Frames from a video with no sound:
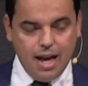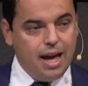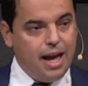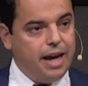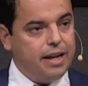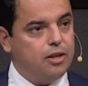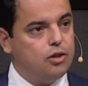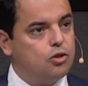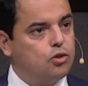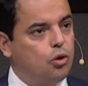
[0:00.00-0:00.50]

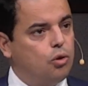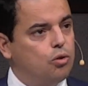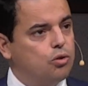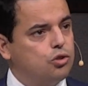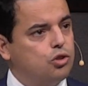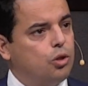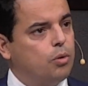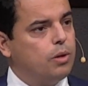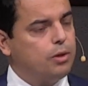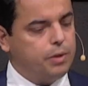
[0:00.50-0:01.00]
and is
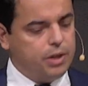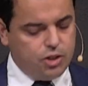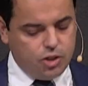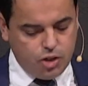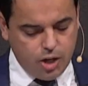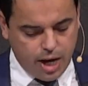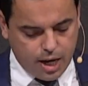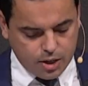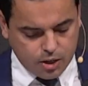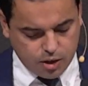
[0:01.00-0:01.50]
also a
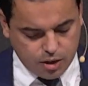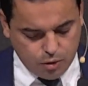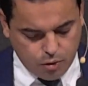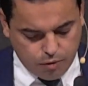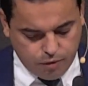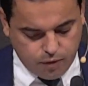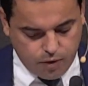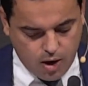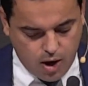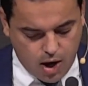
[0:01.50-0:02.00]
rejection
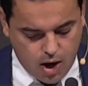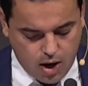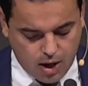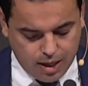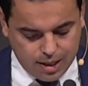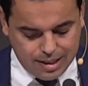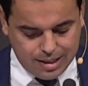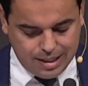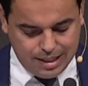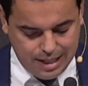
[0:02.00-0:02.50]
of
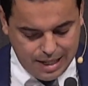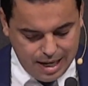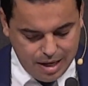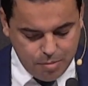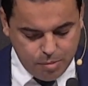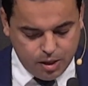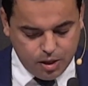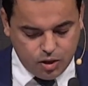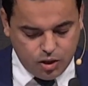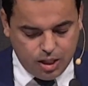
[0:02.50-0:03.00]
God's
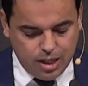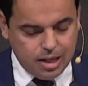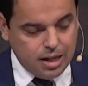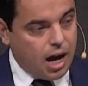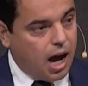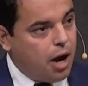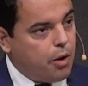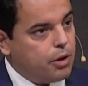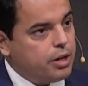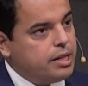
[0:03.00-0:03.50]
image in
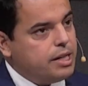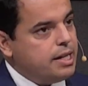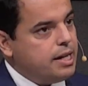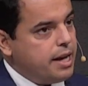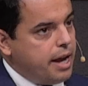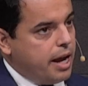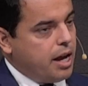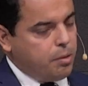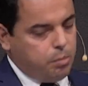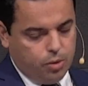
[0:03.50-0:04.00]
our
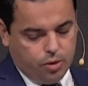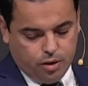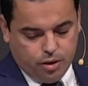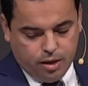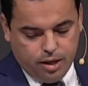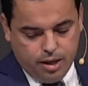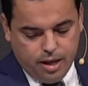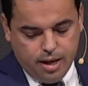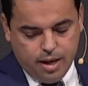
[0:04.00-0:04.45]
neighbor,